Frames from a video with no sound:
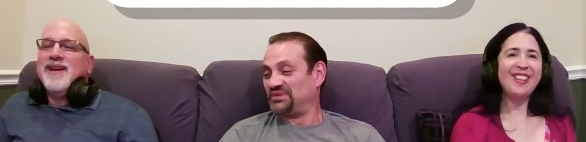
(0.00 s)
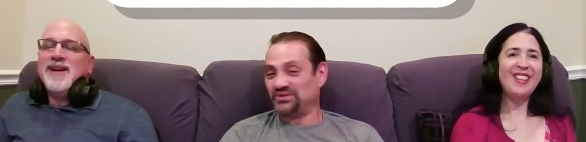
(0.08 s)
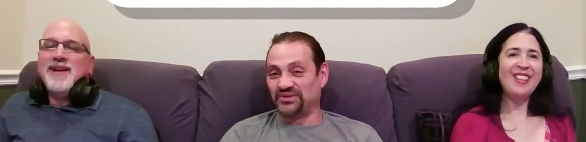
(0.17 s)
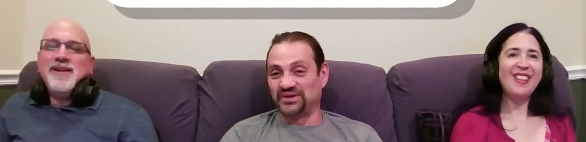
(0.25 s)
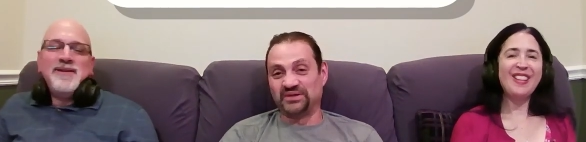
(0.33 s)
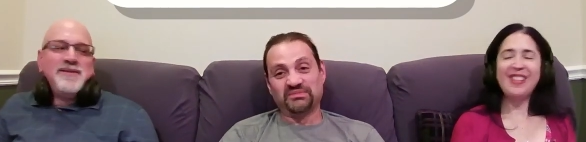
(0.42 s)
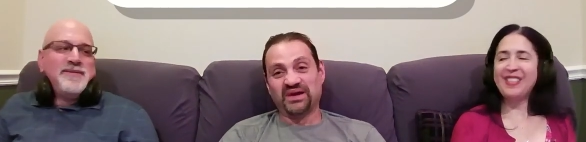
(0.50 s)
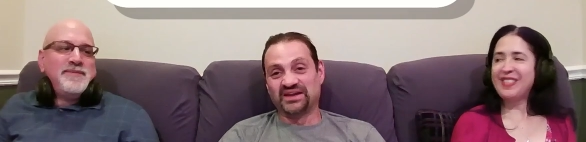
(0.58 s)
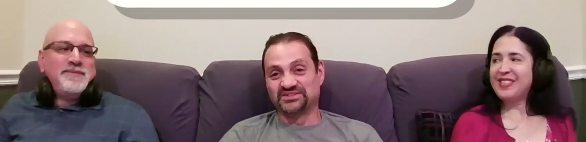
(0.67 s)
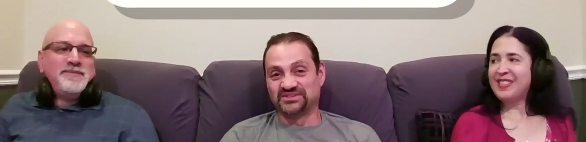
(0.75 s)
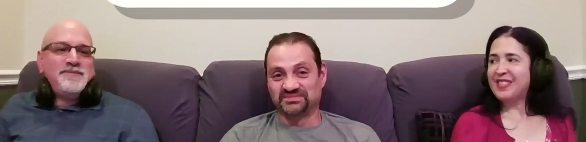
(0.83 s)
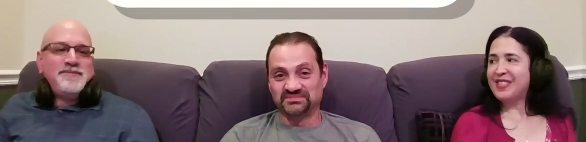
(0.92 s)
Speaker 1: but you can
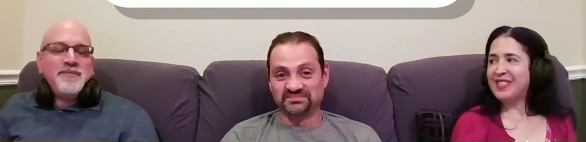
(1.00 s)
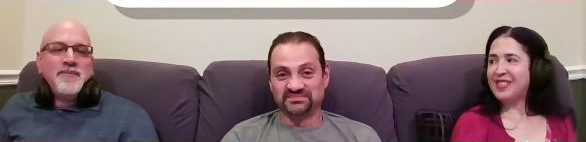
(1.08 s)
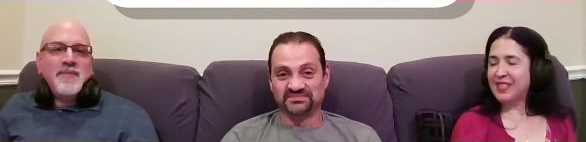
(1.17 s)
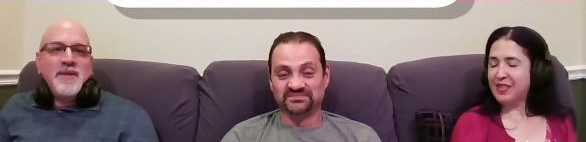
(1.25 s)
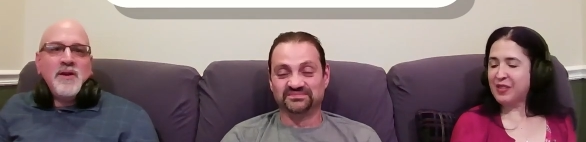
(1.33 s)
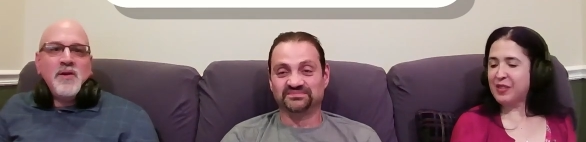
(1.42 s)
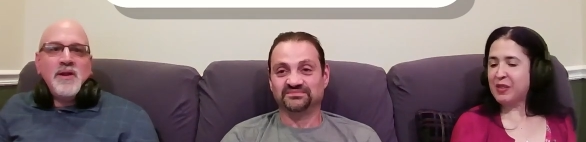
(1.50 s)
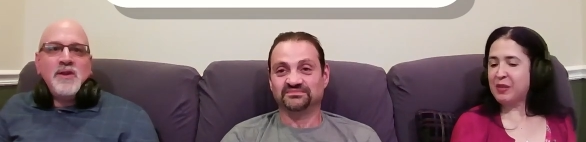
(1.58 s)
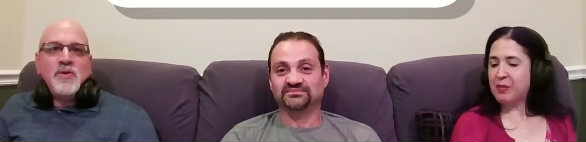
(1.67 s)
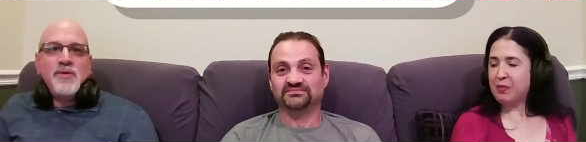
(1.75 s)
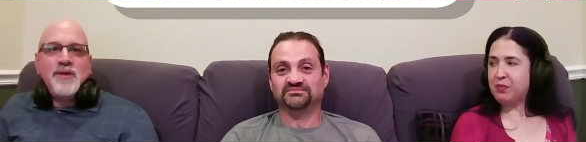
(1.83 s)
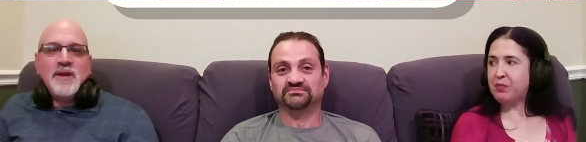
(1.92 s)
imagine. The only
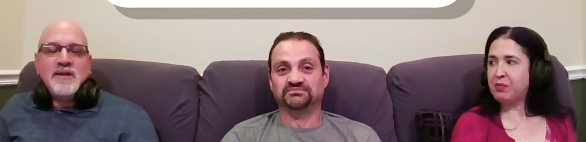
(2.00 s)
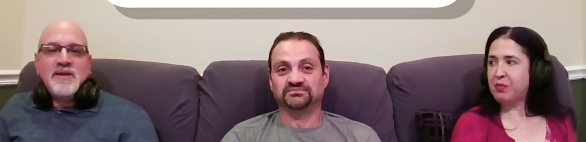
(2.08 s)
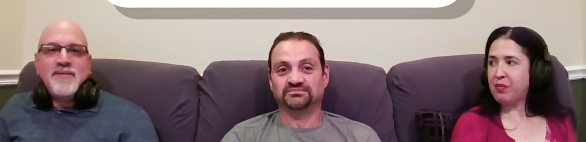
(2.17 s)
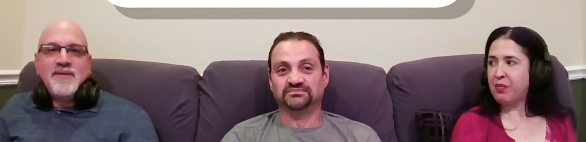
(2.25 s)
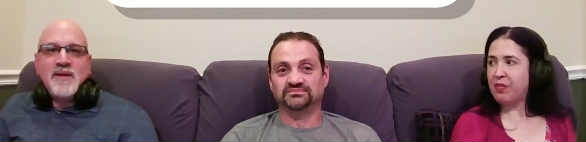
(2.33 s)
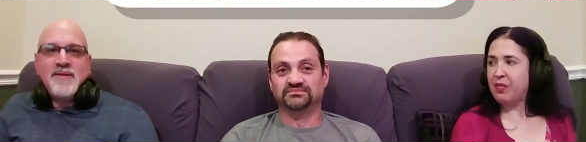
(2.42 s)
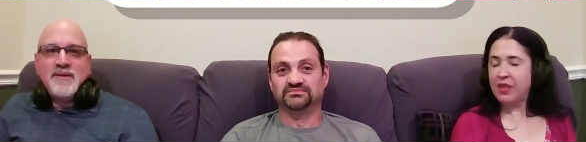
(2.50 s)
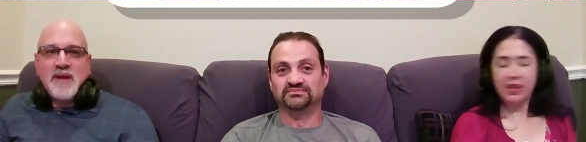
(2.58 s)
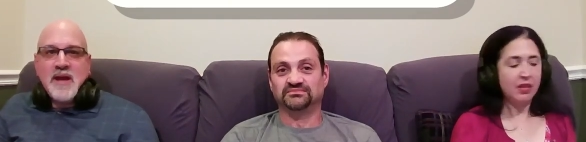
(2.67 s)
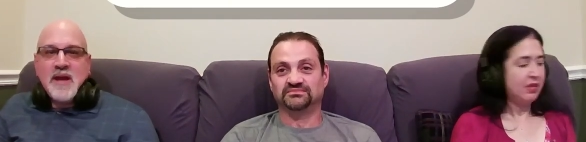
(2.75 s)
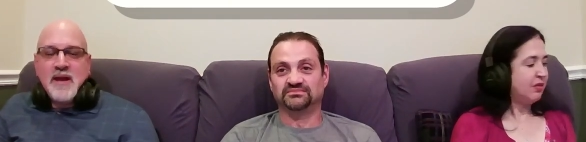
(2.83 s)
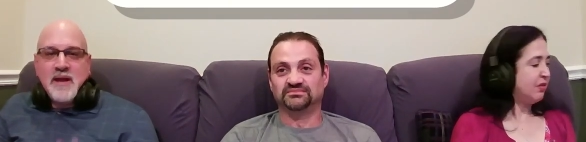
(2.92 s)
two things I've
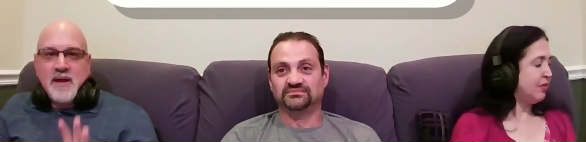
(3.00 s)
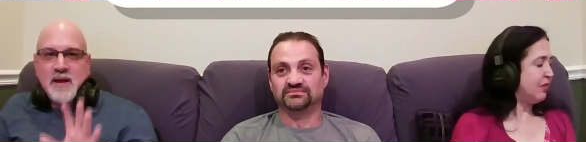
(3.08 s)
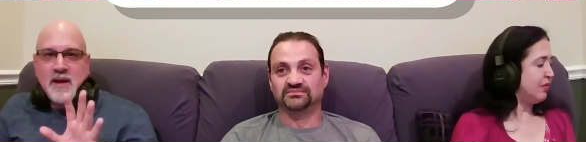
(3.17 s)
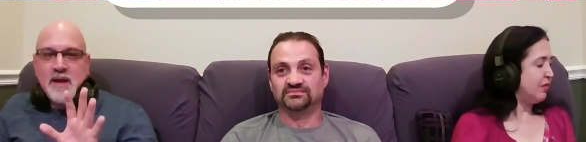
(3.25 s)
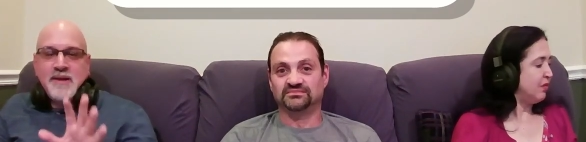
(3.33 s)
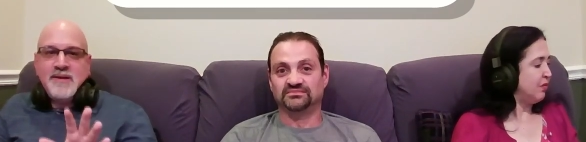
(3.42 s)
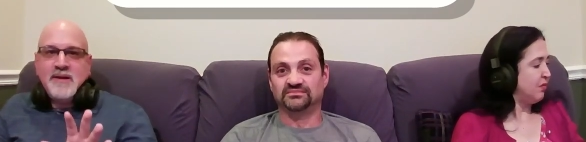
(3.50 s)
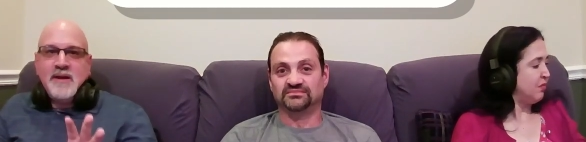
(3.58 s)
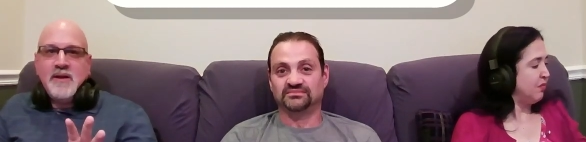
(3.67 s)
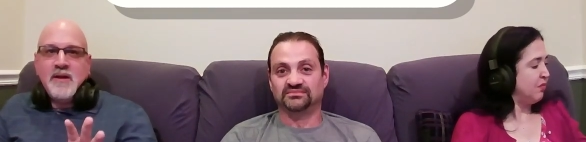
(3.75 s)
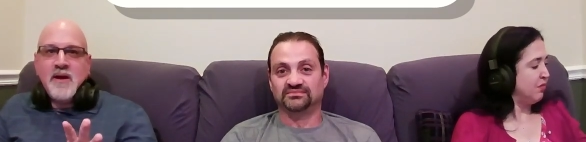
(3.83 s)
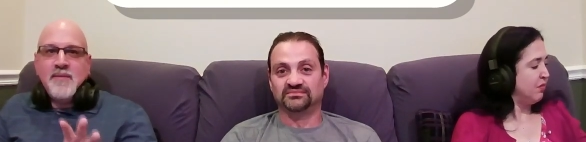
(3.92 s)
I had
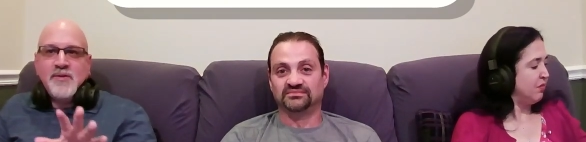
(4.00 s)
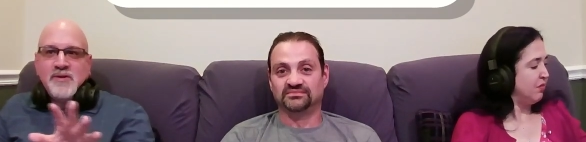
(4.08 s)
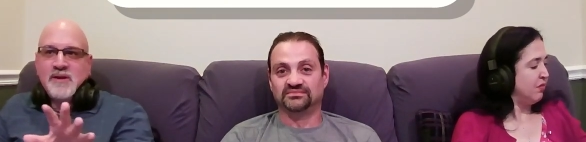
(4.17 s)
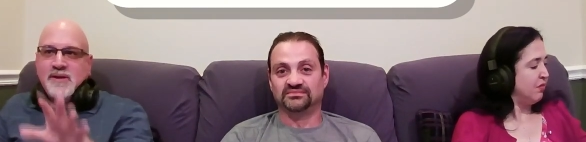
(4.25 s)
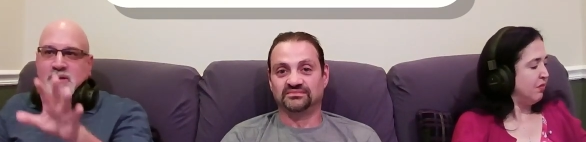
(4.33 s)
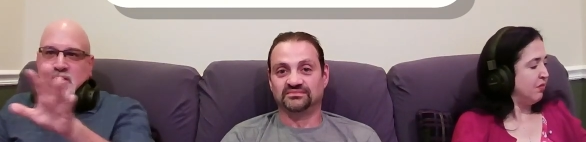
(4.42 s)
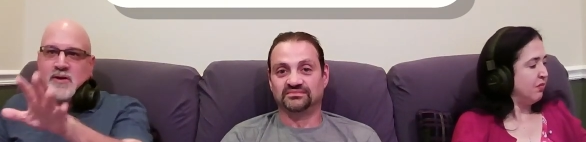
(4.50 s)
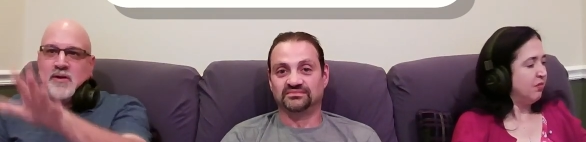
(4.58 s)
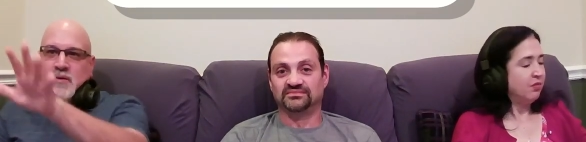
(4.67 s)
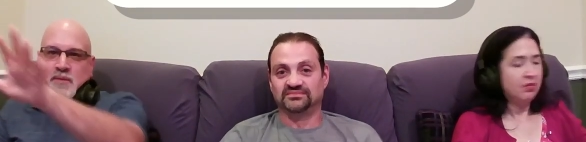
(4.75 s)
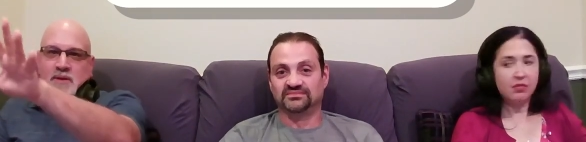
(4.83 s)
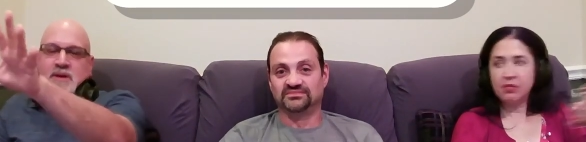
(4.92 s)
seen obviously is the
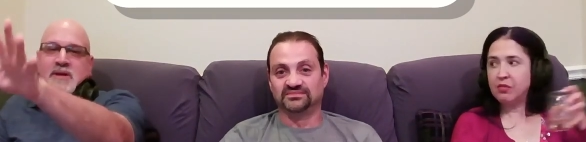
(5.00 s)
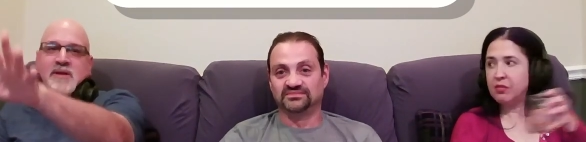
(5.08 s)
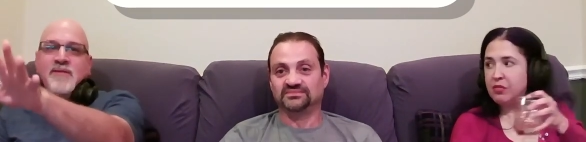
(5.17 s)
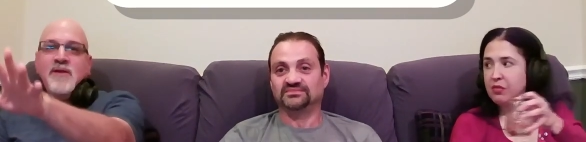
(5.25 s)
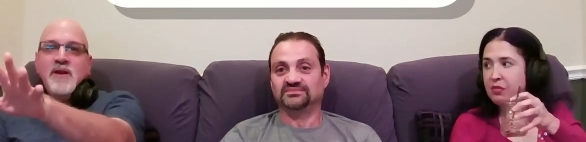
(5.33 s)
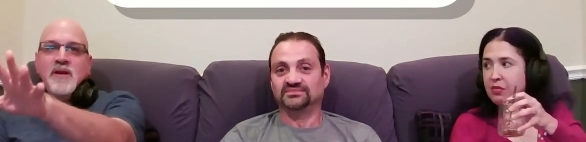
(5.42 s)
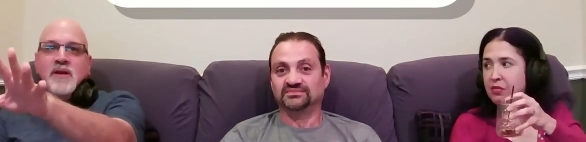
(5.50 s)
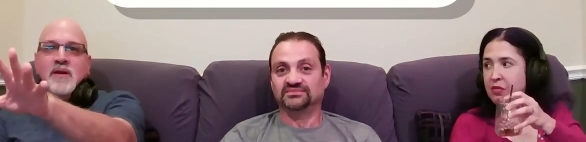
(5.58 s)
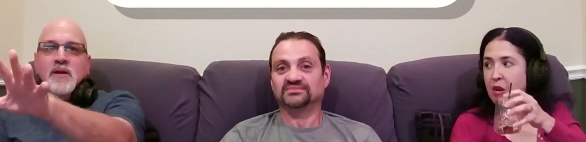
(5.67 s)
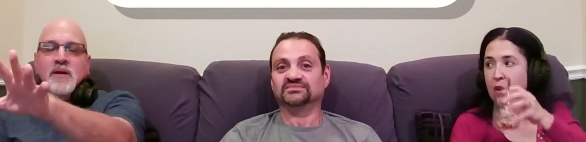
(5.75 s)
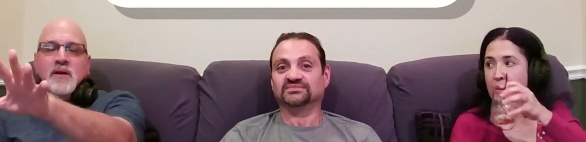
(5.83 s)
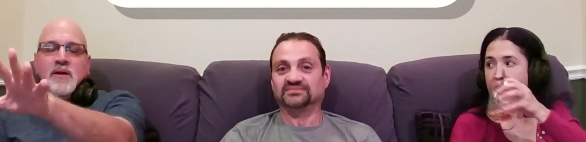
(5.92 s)
girl with the TV.
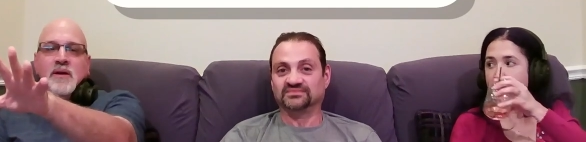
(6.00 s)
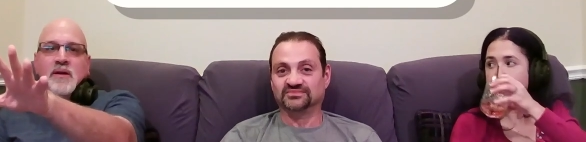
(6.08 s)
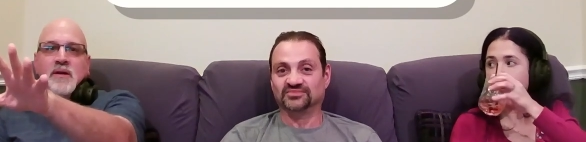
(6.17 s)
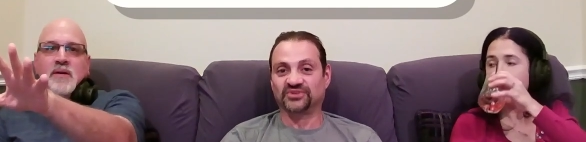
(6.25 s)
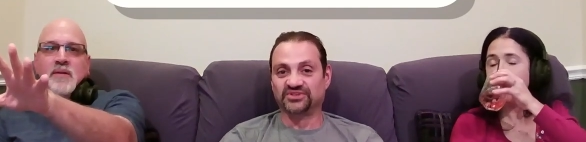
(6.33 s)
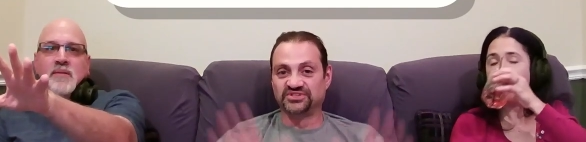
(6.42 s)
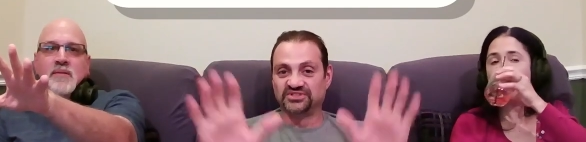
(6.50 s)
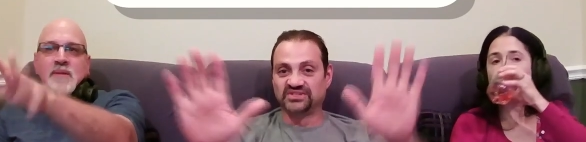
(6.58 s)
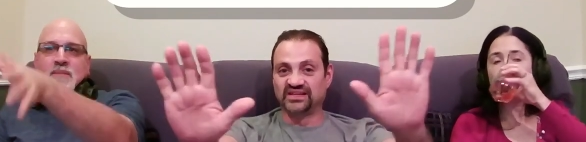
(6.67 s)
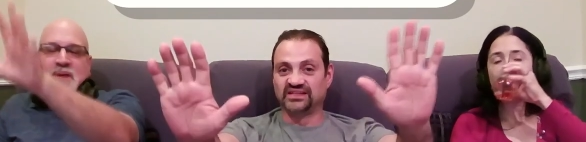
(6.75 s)
Oh yeah.
Speaker 2: Where she's the like